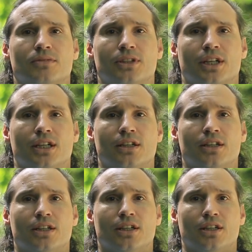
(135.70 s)
okay?
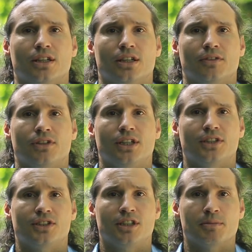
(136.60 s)
If you need
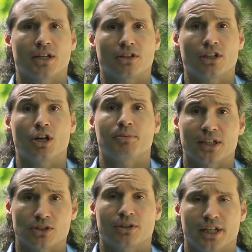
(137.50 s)
to seek medical help,
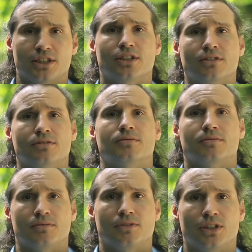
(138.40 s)
that's okay too.
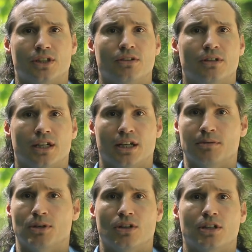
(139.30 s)

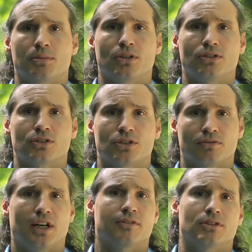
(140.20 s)
I'm all about
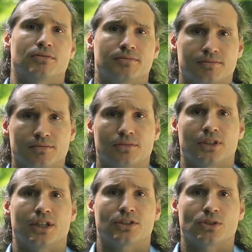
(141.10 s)
survival,
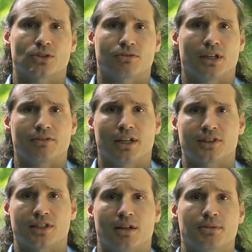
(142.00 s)
okay? So survival
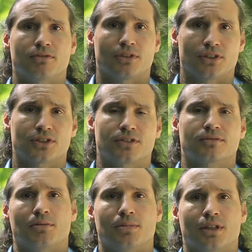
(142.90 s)
has to happen first.
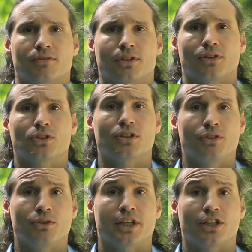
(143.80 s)
But for those of
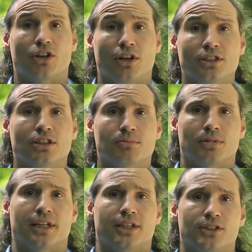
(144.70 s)
you that
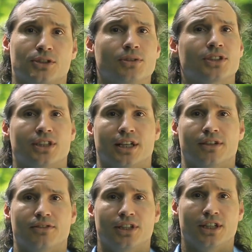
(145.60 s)
contemplate
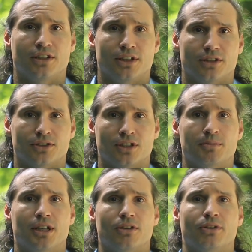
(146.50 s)
suicide, thinking that you're
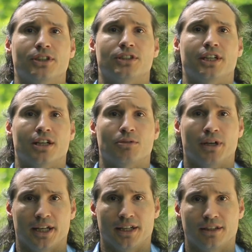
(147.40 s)
somehow going to get
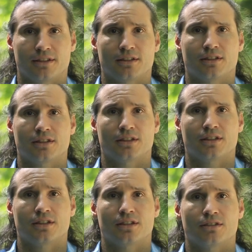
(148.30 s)
away
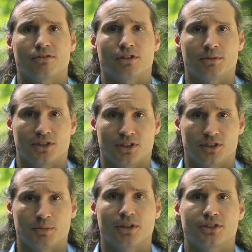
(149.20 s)
from these
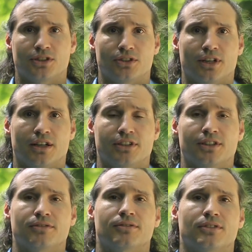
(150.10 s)
experiences you're having,